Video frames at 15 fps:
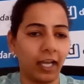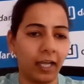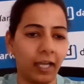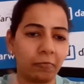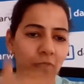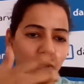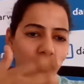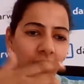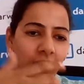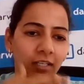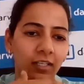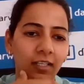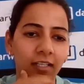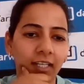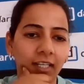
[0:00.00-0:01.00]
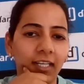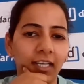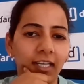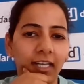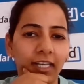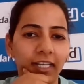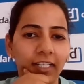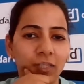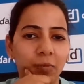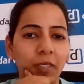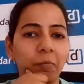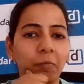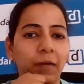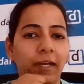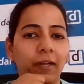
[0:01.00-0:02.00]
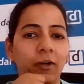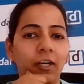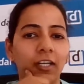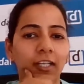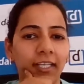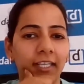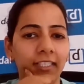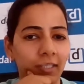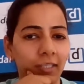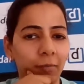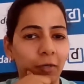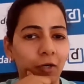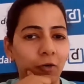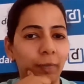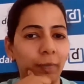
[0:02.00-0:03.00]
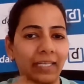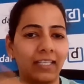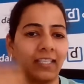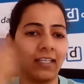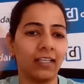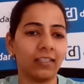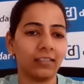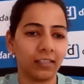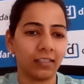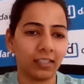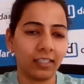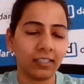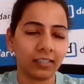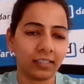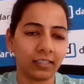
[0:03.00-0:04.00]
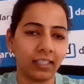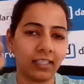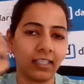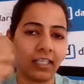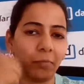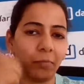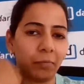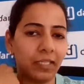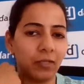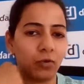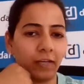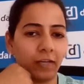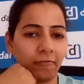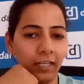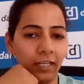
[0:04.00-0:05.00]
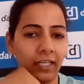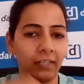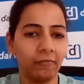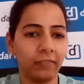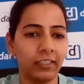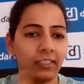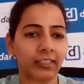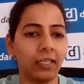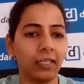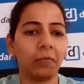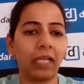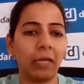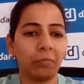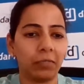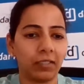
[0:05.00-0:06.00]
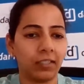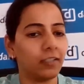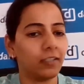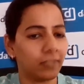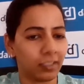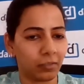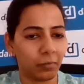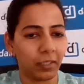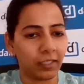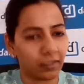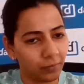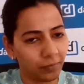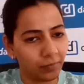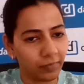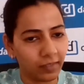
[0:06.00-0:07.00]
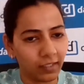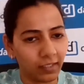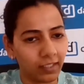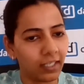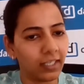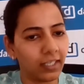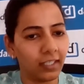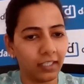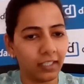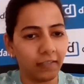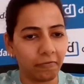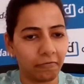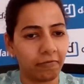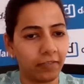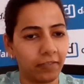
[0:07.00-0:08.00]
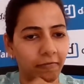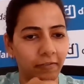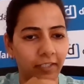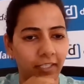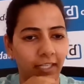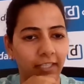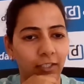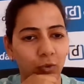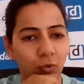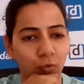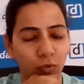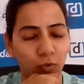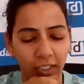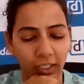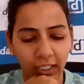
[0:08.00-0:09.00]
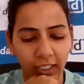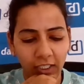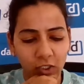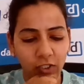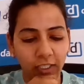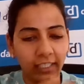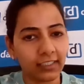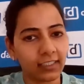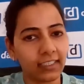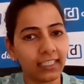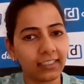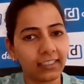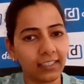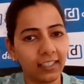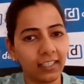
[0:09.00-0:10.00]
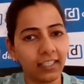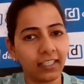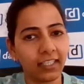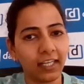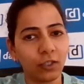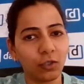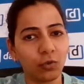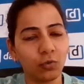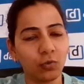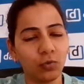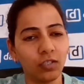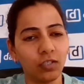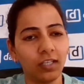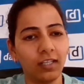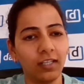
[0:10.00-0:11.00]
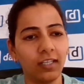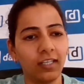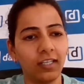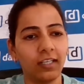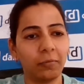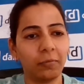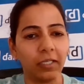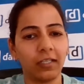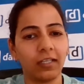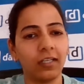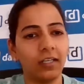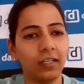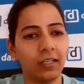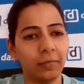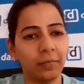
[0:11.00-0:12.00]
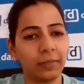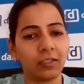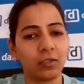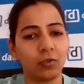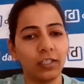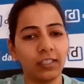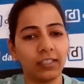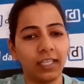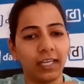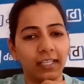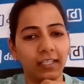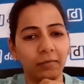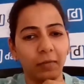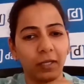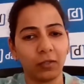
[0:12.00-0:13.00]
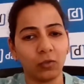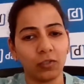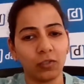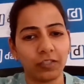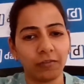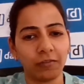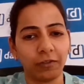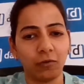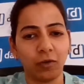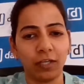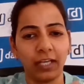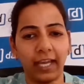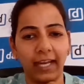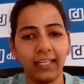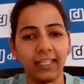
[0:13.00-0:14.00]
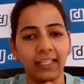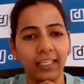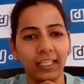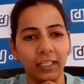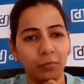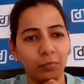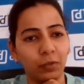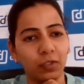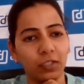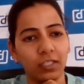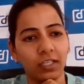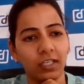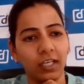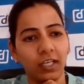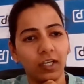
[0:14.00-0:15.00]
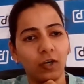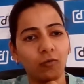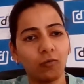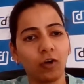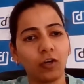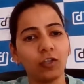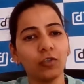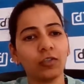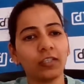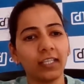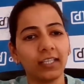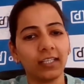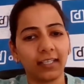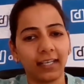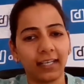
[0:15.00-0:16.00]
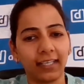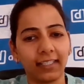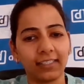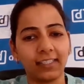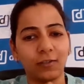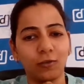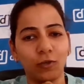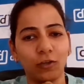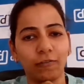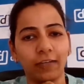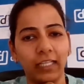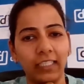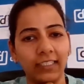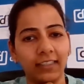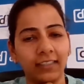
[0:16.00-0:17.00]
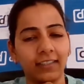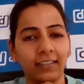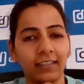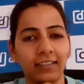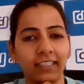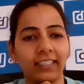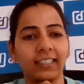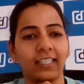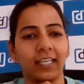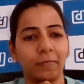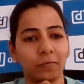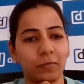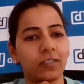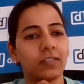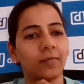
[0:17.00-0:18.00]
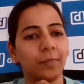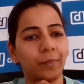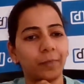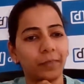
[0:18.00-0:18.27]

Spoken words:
I'm sure it's been prioritized above many other things that the company could have done with the same capital investment, right? if it had to do. So that's really great to learn. But Mr. Rohit and Manoj, if you want to add any inputs, what do you think is the role of culture in these times?